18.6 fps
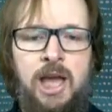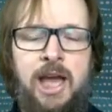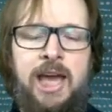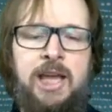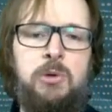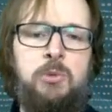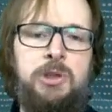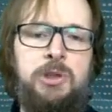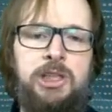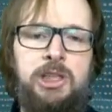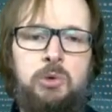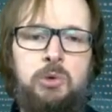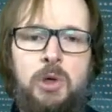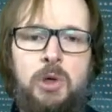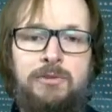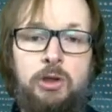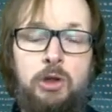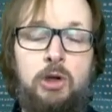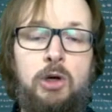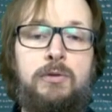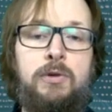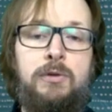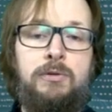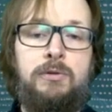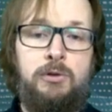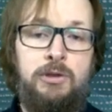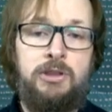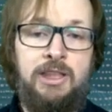And we need to have an
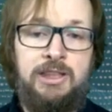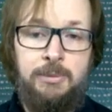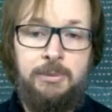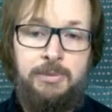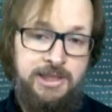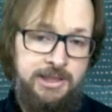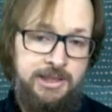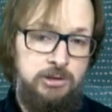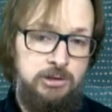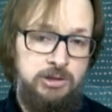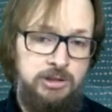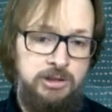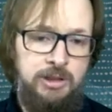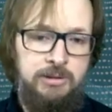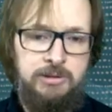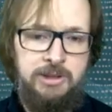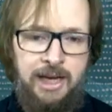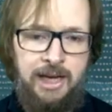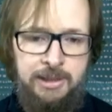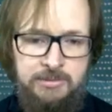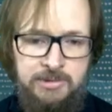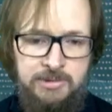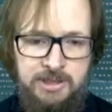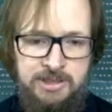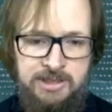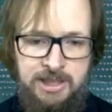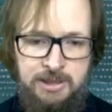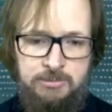overview of the database at a certain time.
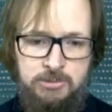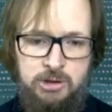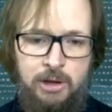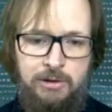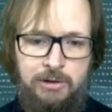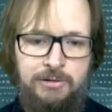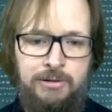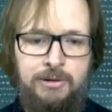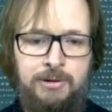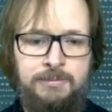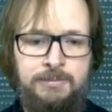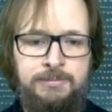Same stuff.